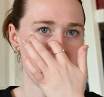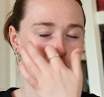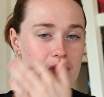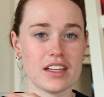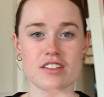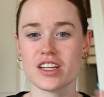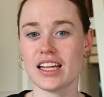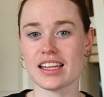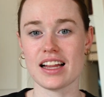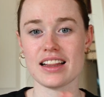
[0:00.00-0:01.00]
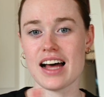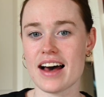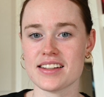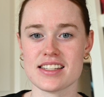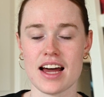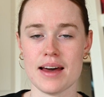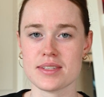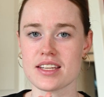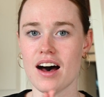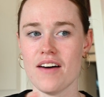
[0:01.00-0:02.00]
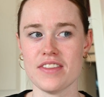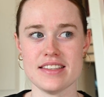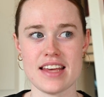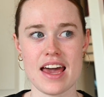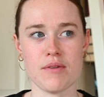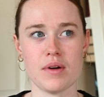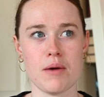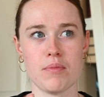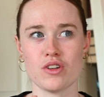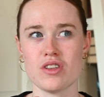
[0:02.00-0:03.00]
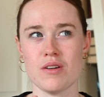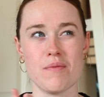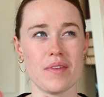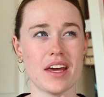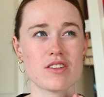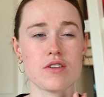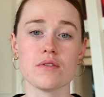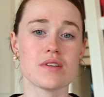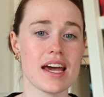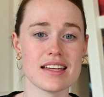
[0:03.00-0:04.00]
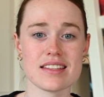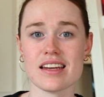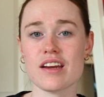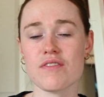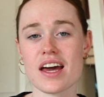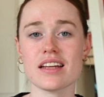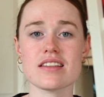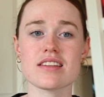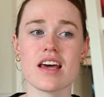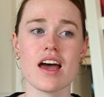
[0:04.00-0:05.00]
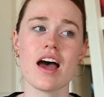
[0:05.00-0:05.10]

for literally like the last time slot of the day when I booked him like 2 days in advance.